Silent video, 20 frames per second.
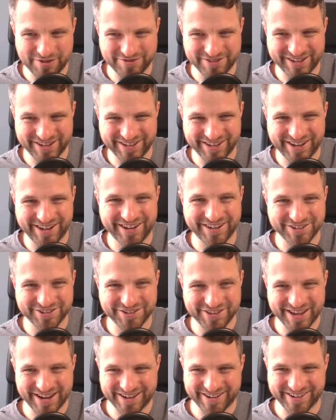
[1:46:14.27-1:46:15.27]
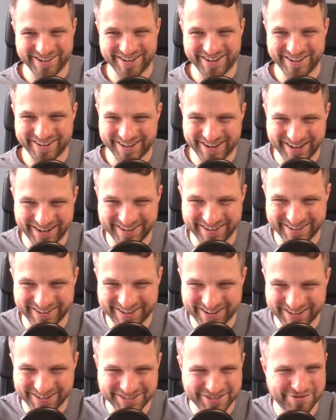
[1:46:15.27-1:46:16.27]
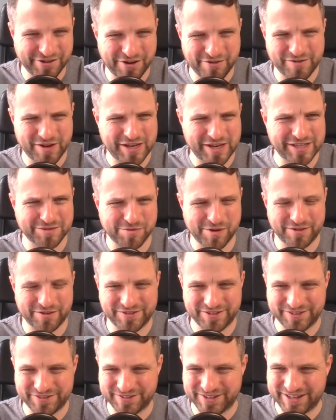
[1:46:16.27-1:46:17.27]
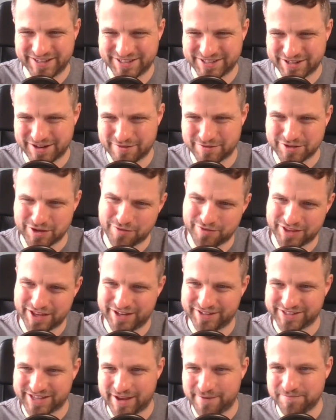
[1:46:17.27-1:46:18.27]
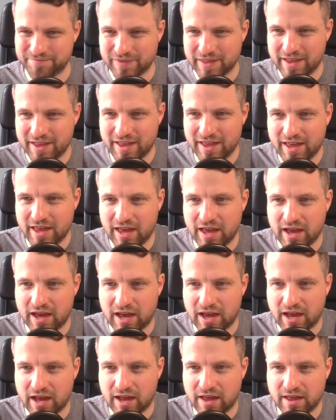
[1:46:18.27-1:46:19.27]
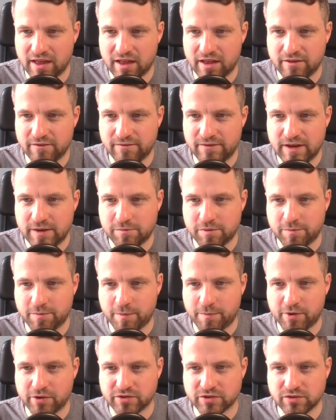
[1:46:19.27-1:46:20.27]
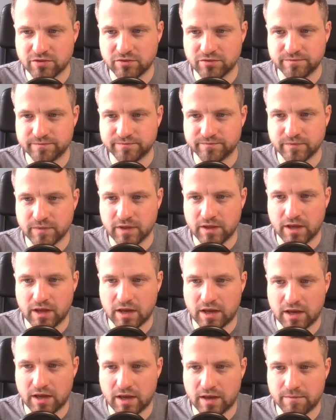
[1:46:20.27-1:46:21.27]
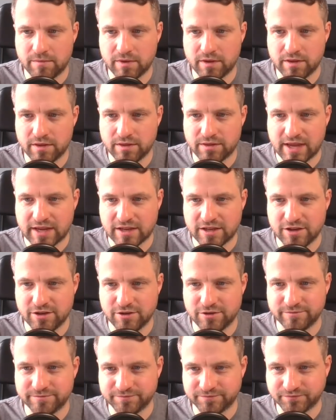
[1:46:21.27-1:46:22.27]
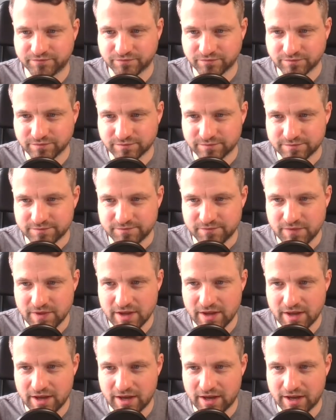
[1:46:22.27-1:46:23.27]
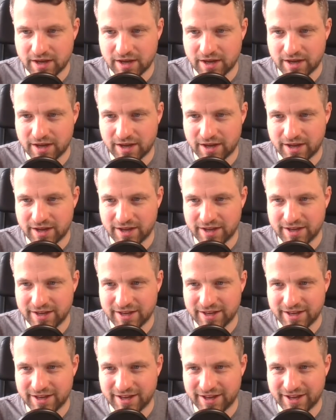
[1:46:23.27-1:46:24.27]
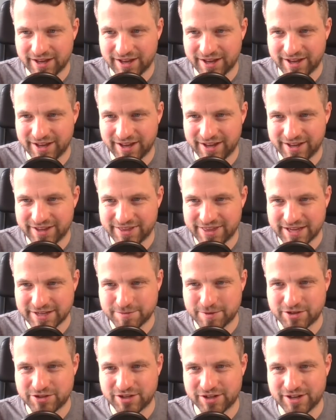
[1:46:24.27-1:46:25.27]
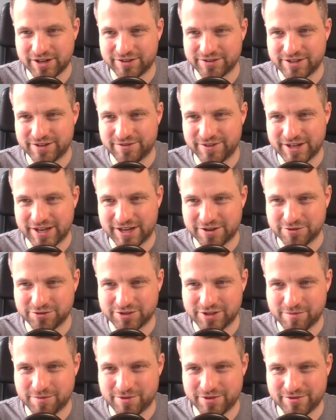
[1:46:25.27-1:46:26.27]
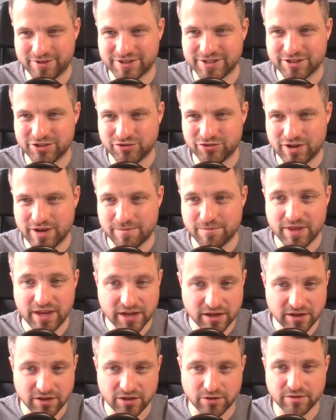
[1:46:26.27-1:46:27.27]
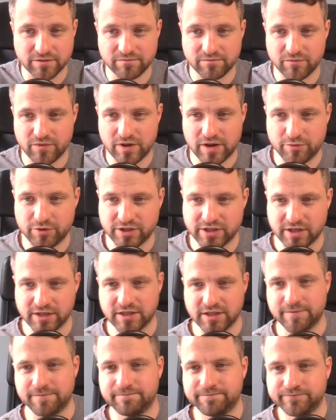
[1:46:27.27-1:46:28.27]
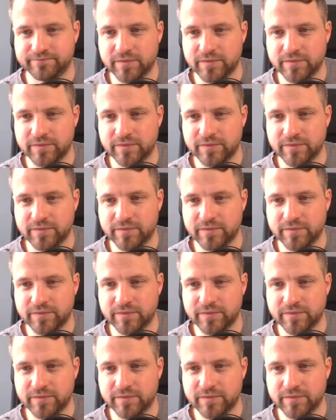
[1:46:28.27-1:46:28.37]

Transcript: Yeah. Oh, you're that guy. Okay, okay. Because you wrote Władysław in Instagram. I was like, what the hell is that? Uh, Filip Popolsku, um, thank you. Uh, uh, thanks, Patrick. I'll definitely get caught up on the rest of the stream. Thank you, dude. Really appreciate it.